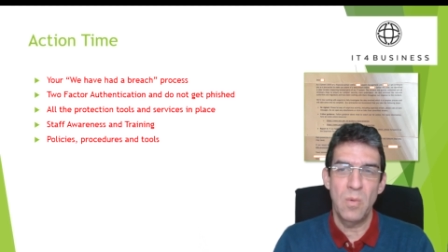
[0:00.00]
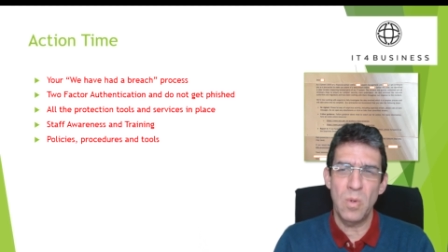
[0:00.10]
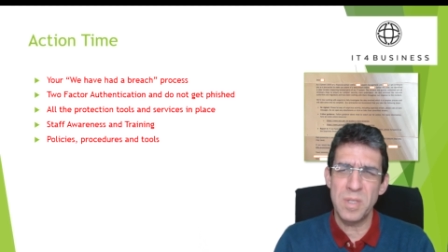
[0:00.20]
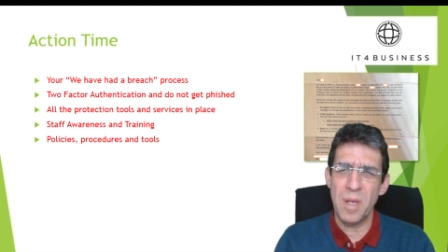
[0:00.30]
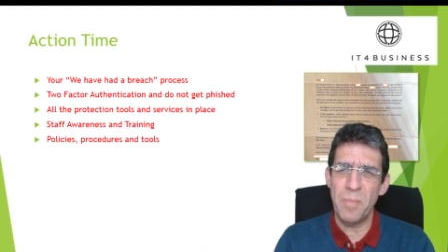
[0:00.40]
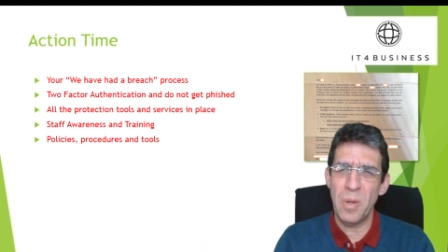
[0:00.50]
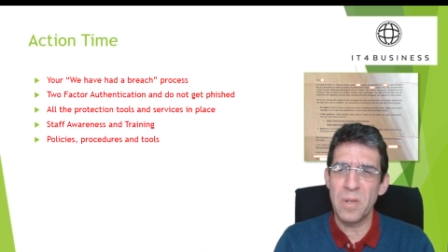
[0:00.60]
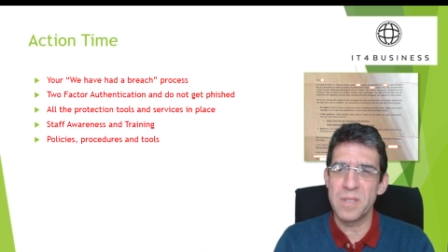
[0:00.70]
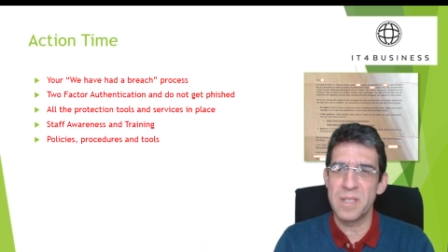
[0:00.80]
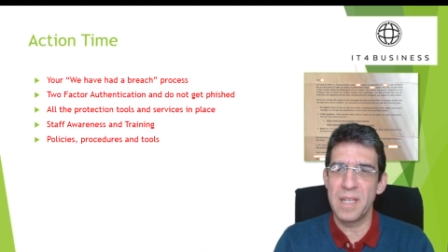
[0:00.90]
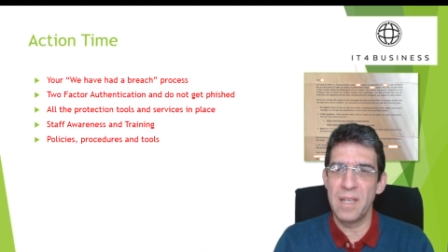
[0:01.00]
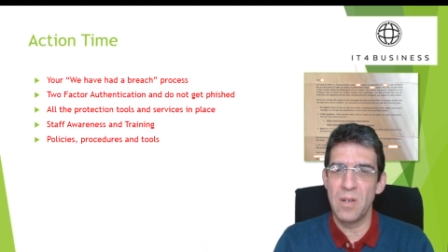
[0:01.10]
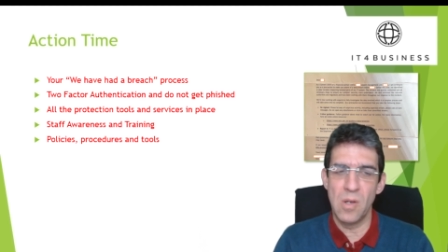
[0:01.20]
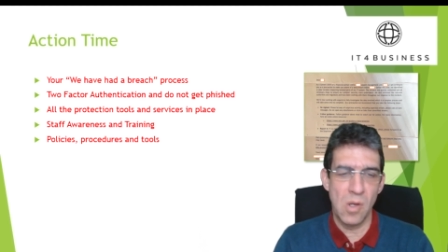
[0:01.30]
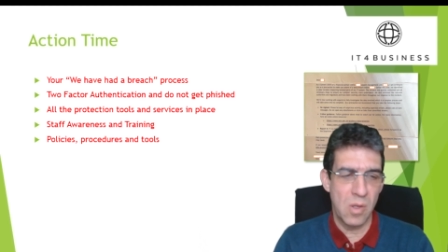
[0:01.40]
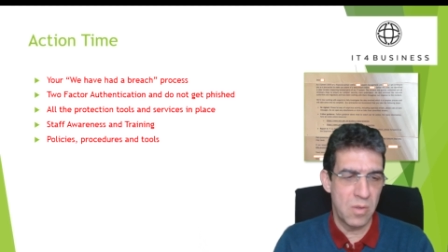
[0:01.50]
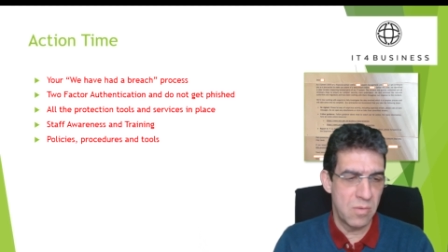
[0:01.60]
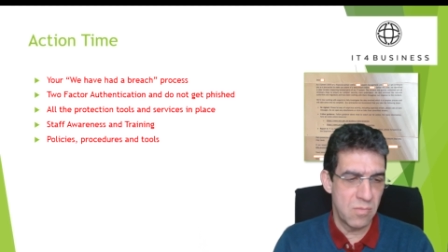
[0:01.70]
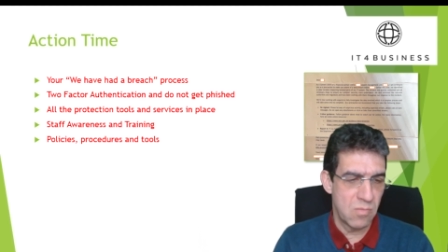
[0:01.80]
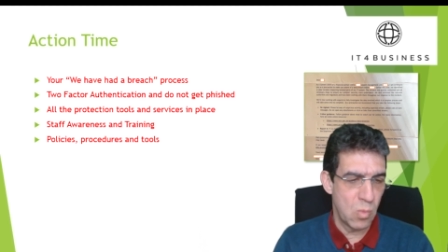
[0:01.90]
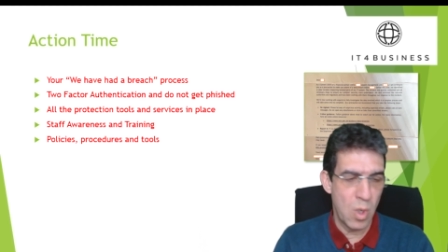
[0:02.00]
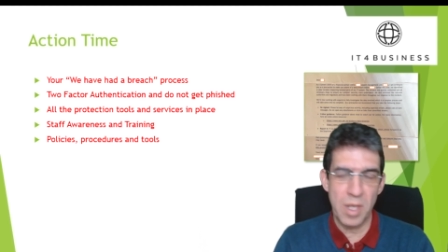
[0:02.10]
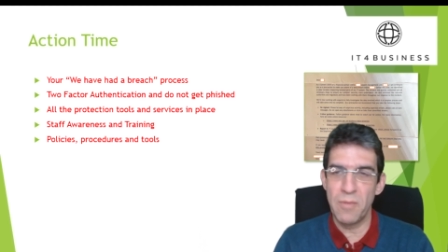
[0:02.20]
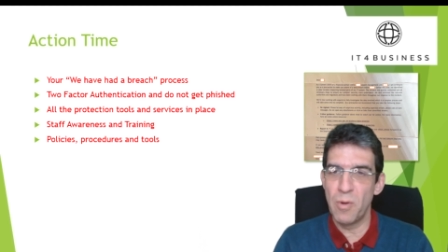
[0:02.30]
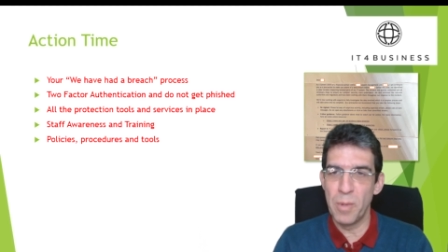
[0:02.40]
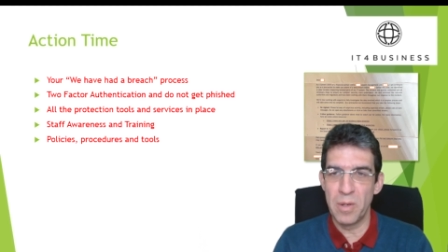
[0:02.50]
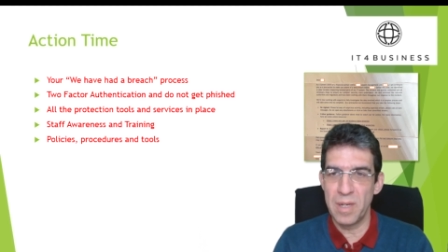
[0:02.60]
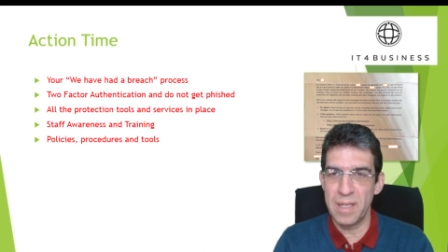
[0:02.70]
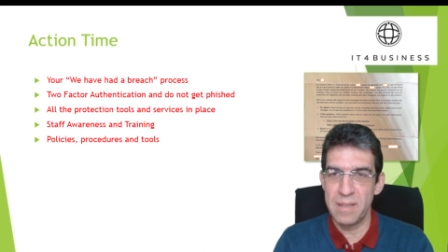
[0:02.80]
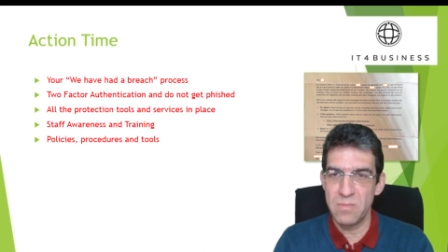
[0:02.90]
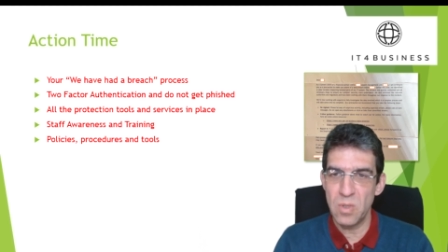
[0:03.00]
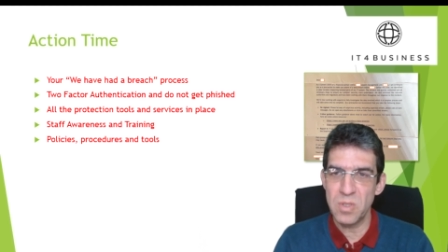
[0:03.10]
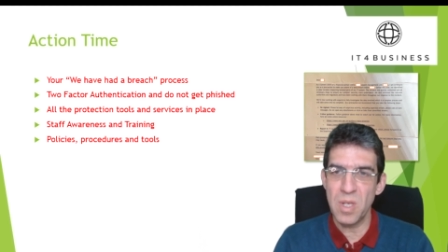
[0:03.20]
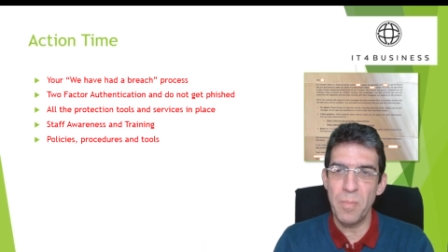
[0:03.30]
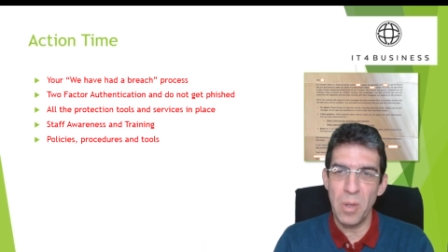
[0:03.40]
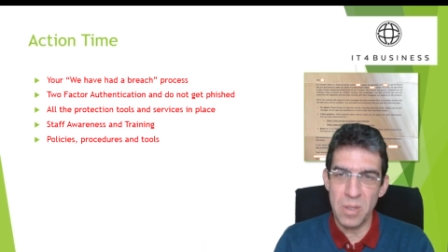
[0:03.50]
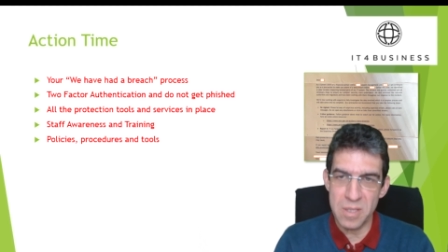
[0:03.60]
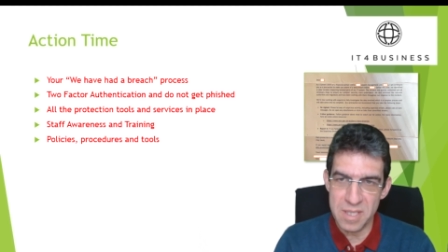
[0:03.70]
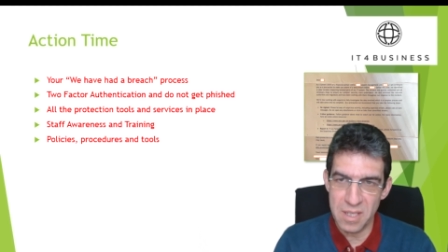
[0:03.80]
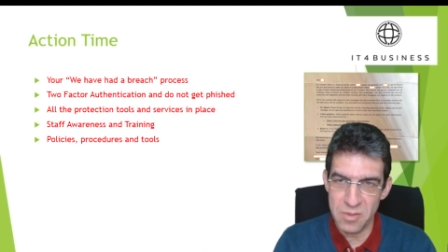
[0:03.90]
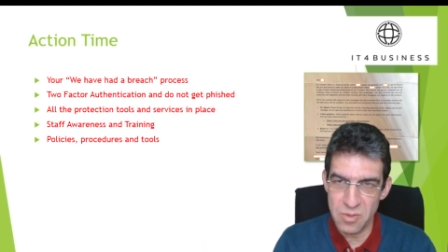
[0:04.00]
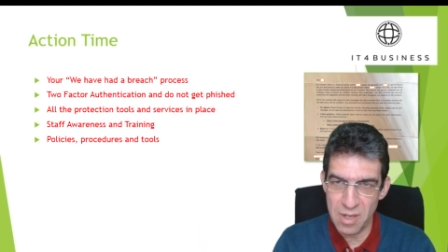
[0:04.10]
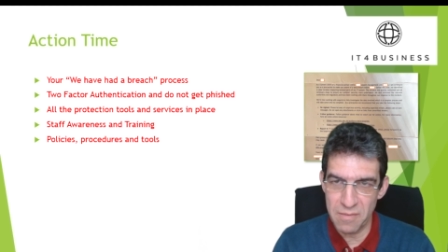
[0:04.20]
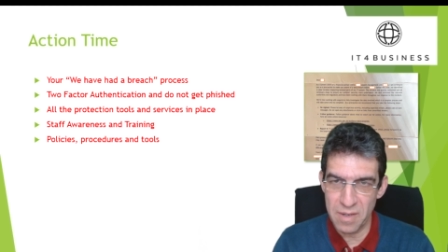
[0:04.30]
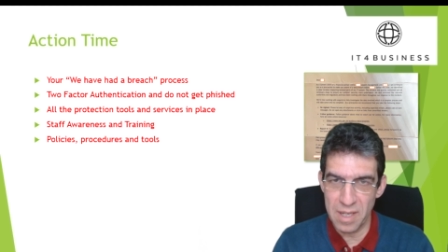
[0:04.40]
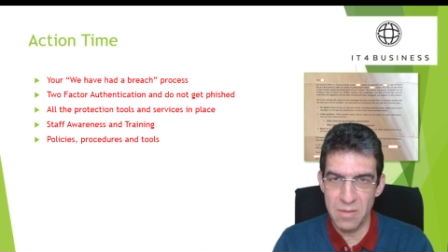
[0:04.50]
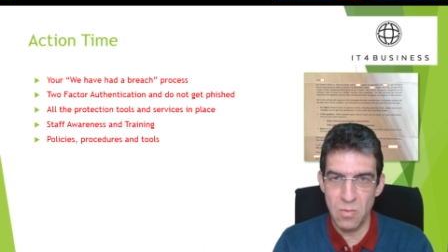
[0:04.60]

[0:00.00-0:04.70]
what's our policy on working remotely? What's our policy on traveling?